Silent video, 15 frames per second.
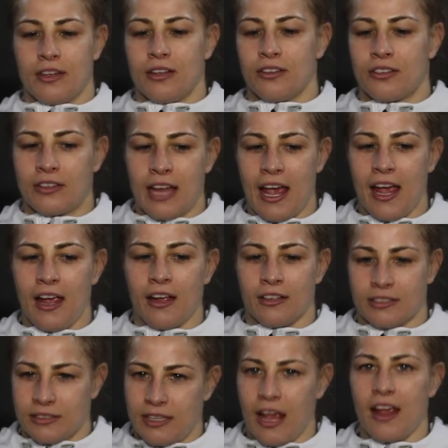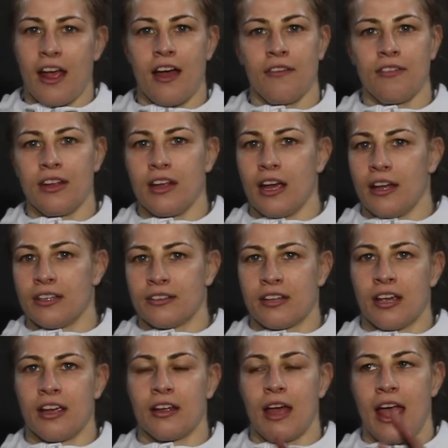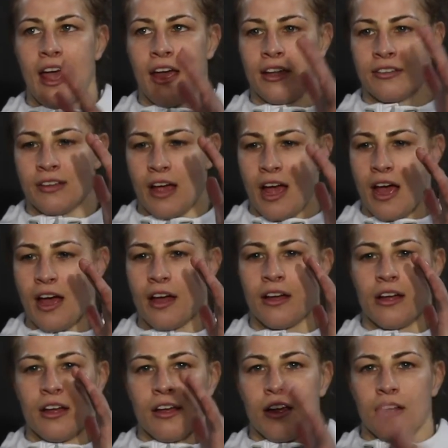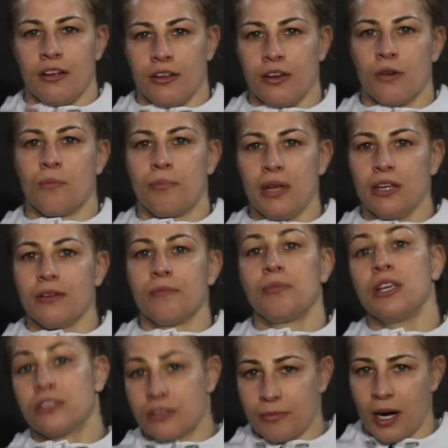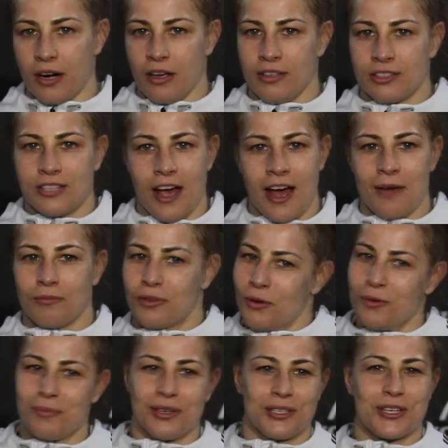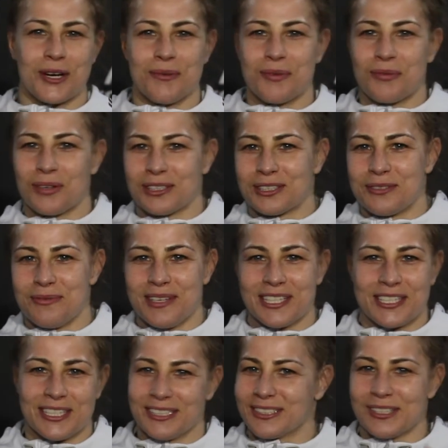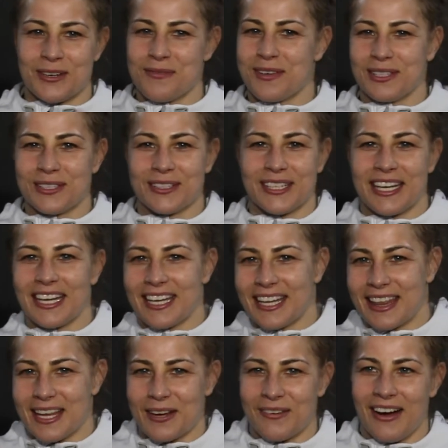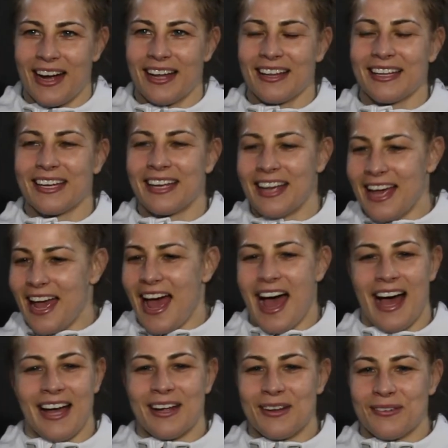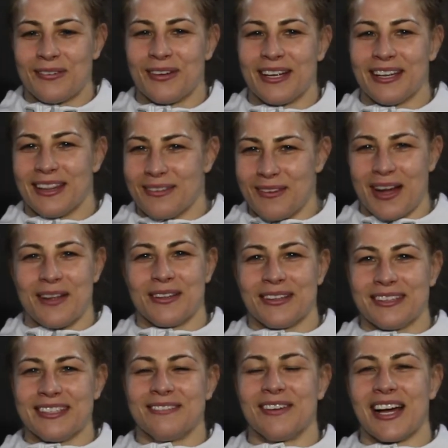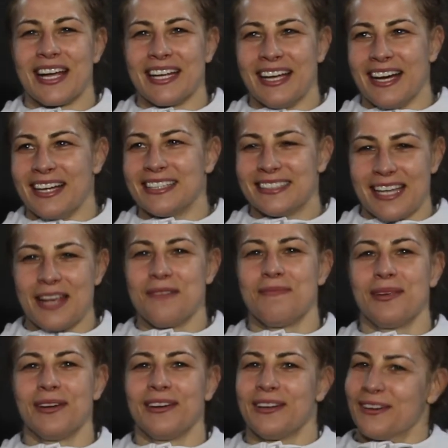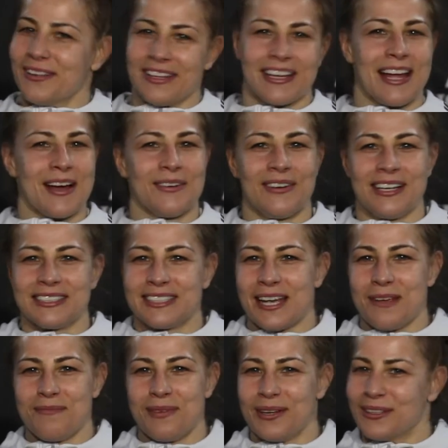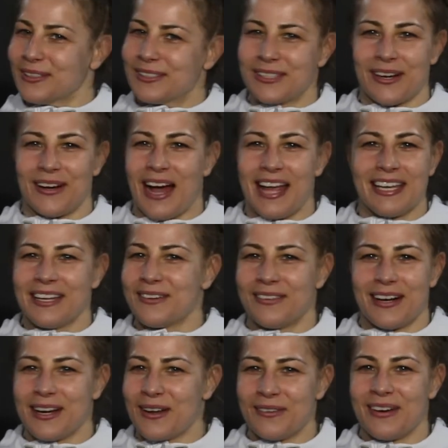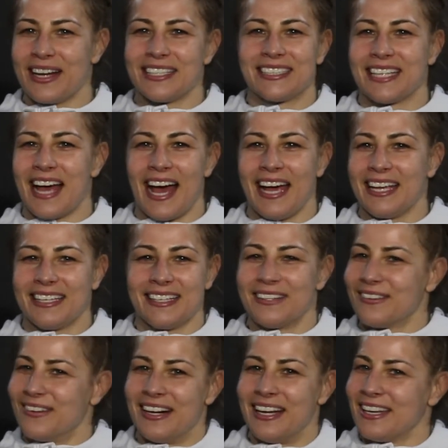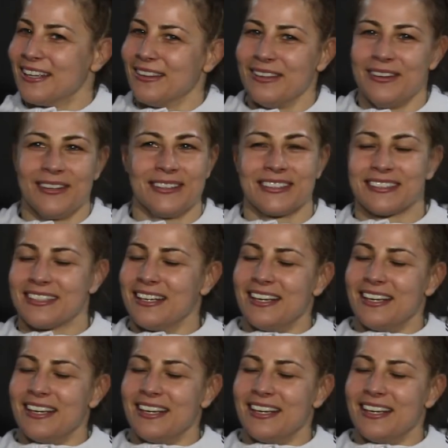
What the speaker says: stay heavy and you know, be smart on top. Don't be jumping for submissions. Don't be doing anything wily. I fit my debut. You only get one debut, so I didn't want to waste that. I didn't want to lose,